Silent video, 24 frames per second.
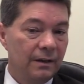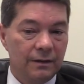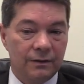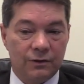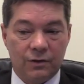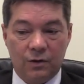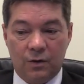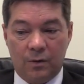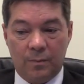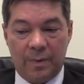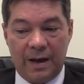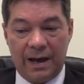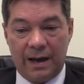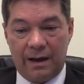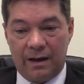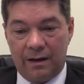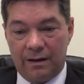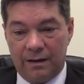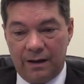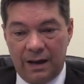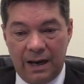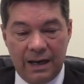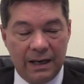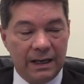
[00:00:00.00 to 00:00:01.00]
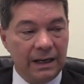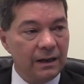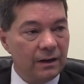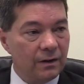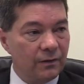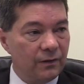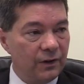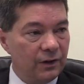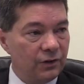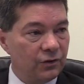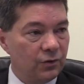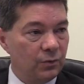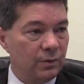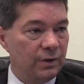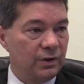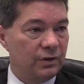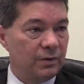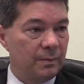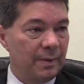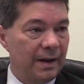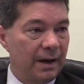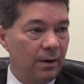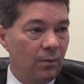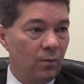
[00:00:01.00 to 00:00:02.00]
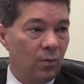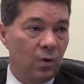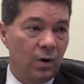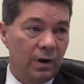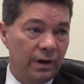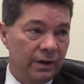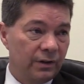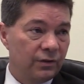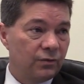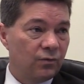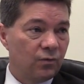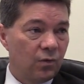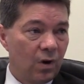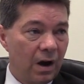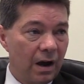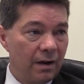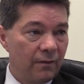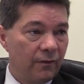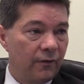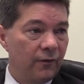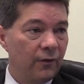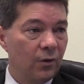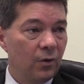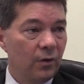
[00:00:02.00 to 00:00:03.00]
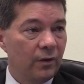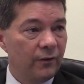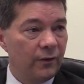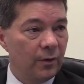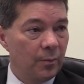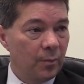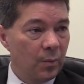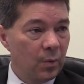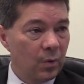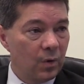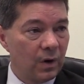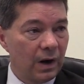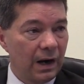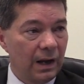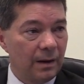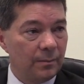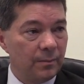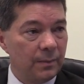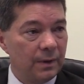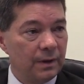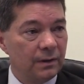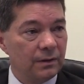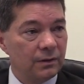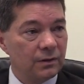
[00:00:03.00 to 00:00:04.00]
It's not about any individual. It's about what is right for the football club.